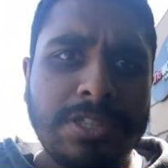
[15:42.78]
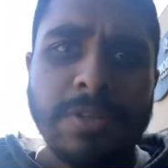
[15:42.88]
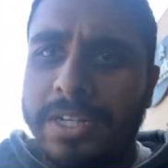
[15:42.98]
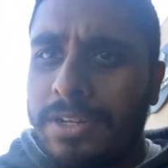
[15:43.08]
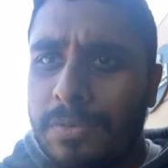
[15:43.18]
2
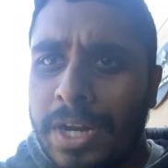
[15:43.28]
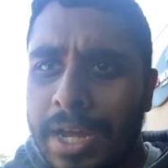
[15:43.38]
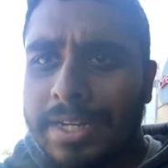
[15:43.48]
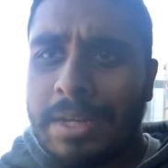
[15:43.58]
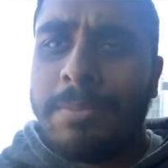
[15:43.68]
I didn't really
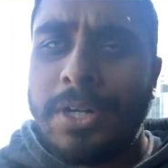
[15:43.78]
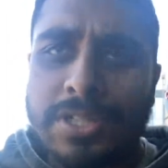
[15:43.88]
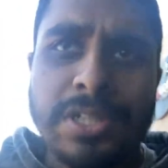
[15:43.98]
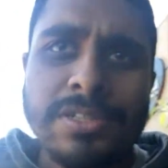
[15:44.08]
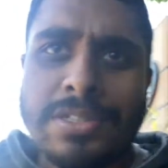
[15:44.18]
like that much.
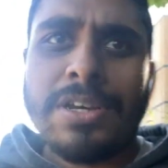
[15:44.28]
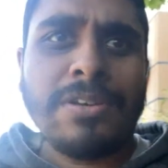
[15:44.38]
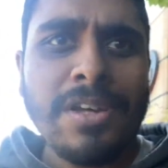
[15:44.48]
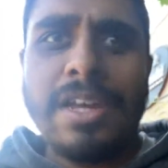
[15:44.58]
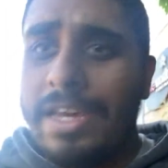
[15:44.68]
So
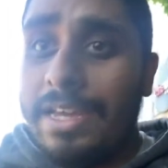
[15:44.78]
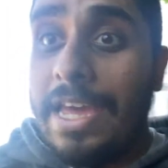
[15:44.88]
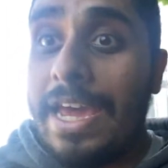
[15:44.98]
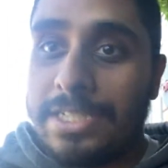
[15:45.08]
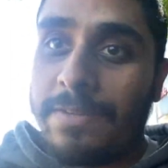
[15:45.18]

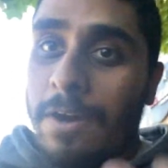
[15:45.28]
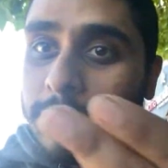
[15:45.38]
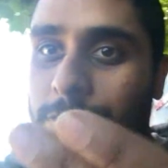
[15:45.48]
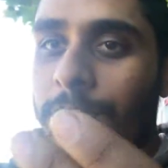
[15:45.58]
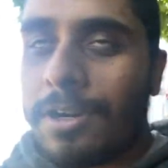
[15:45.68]
Age of
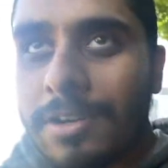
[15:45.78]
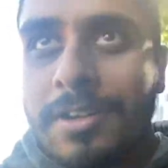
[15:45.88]
Ultron,